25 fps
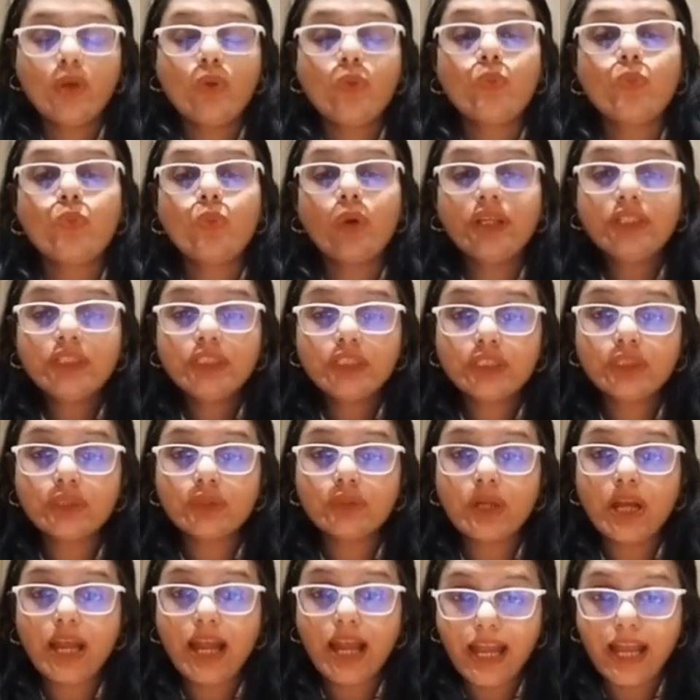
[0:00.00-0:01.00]
Once
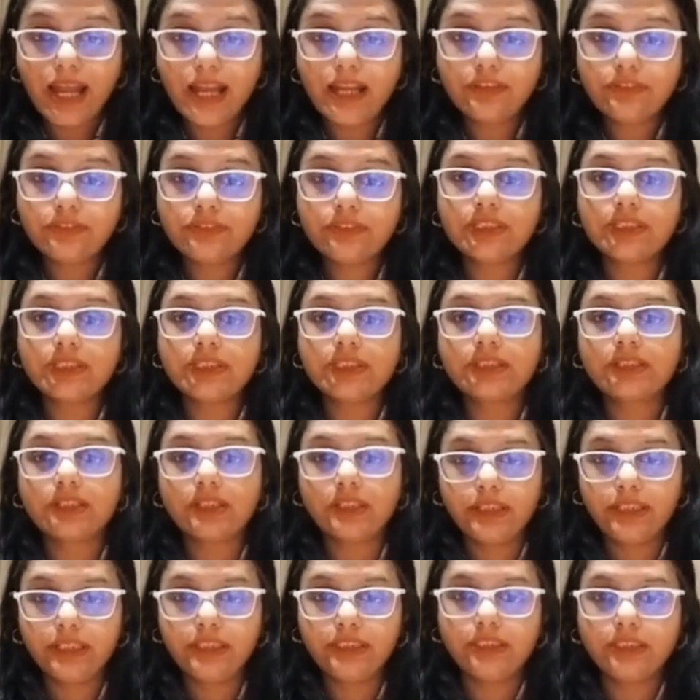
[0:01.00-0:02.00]
you have this
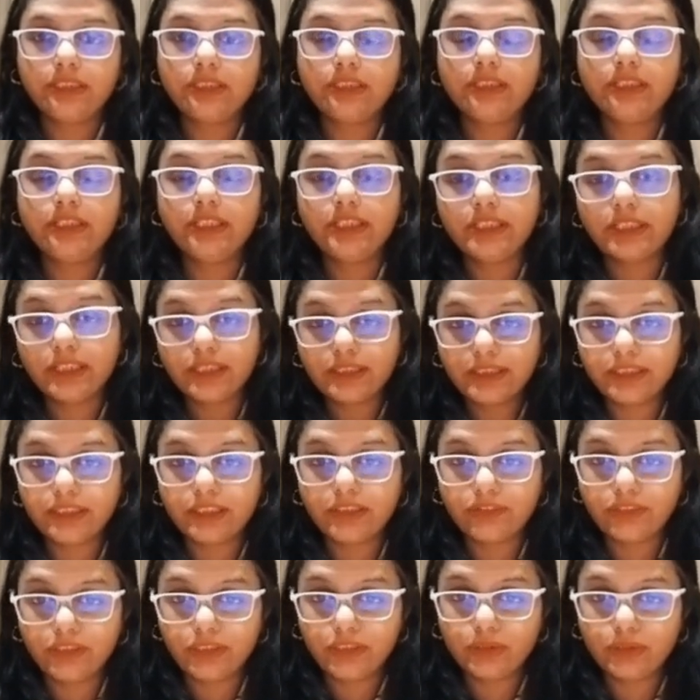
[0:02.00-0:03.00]
correct data
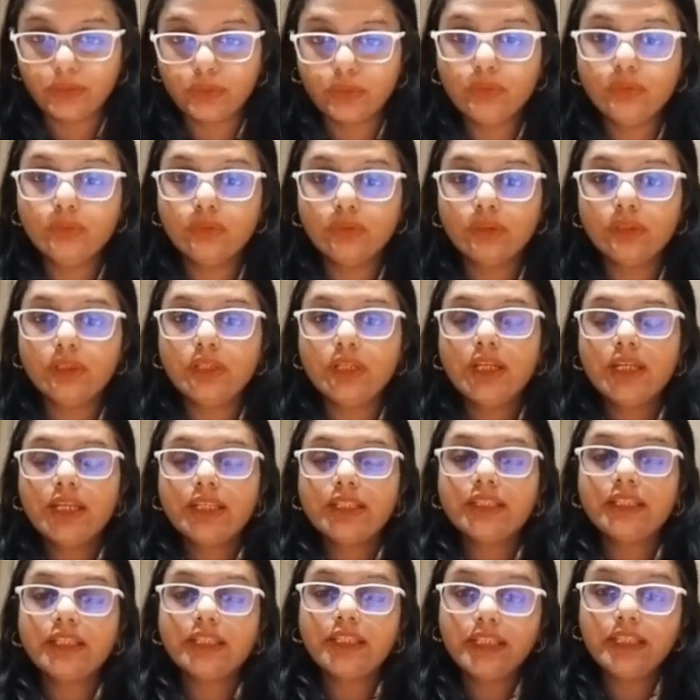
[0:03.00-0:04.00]
set with you,
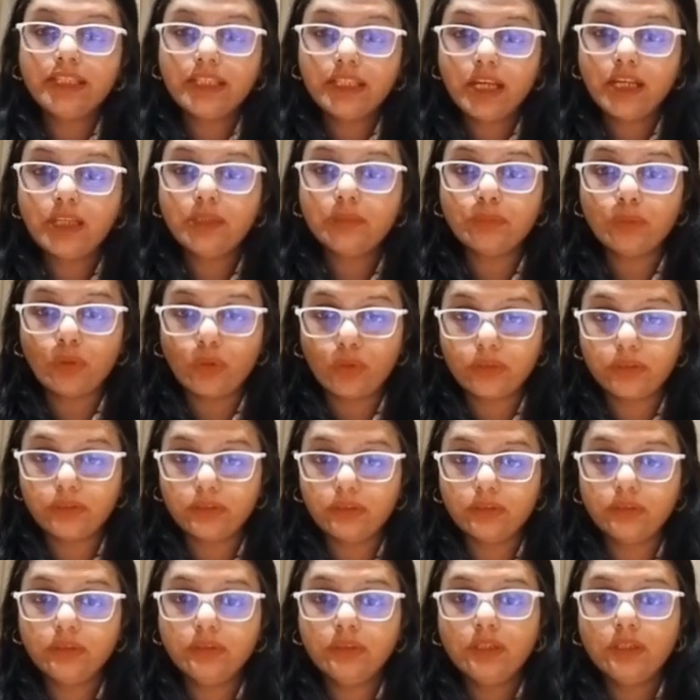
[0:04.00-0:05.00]
the AI
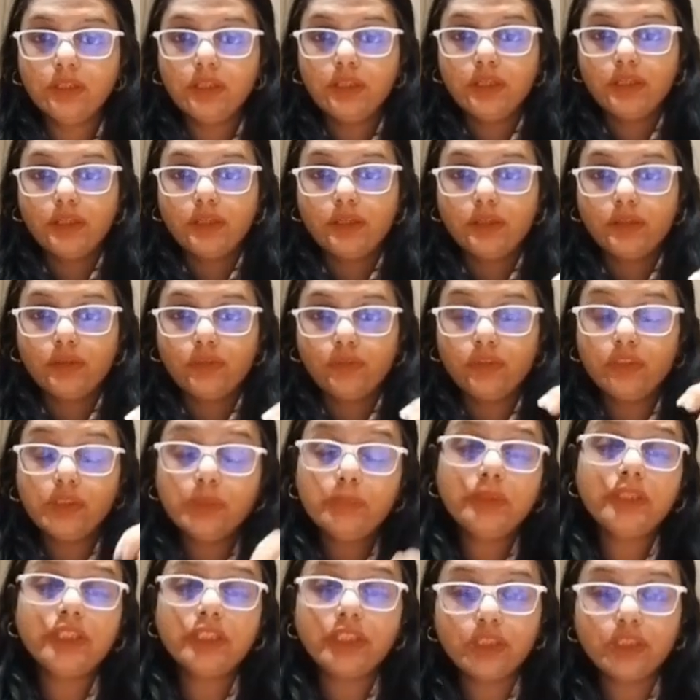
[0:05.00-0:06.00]
model
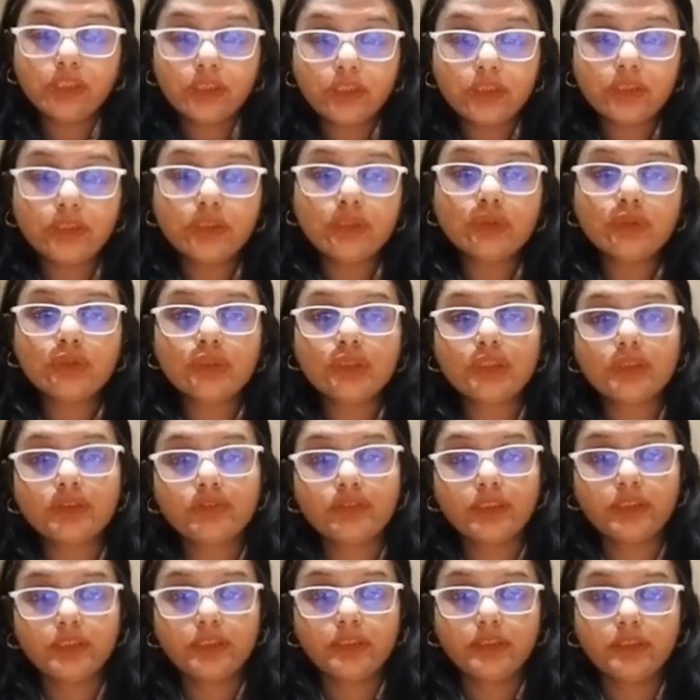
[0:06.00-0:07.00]
will be introduced
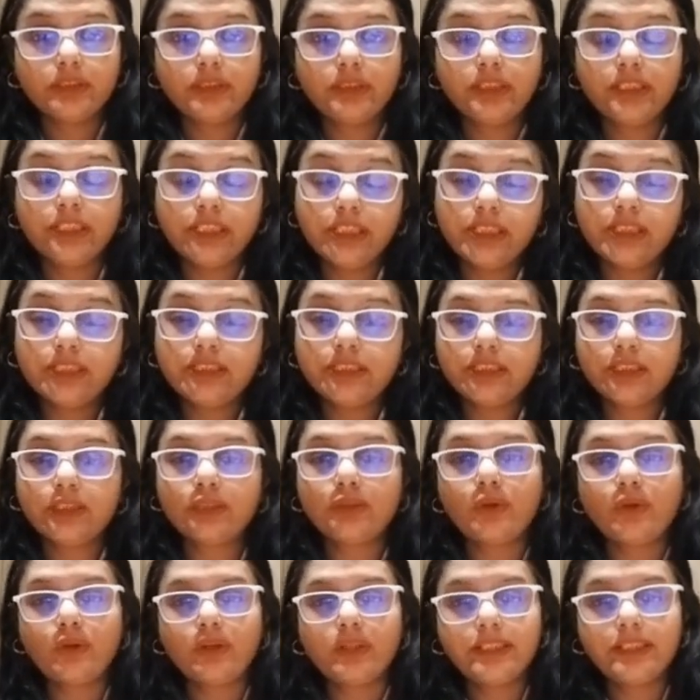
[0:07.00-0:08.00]
with a data
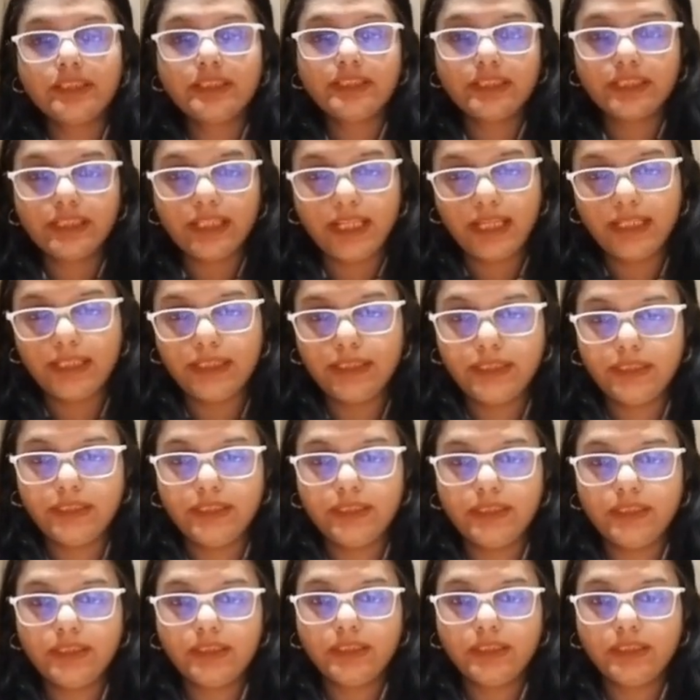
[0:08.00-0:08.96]
set called as reality,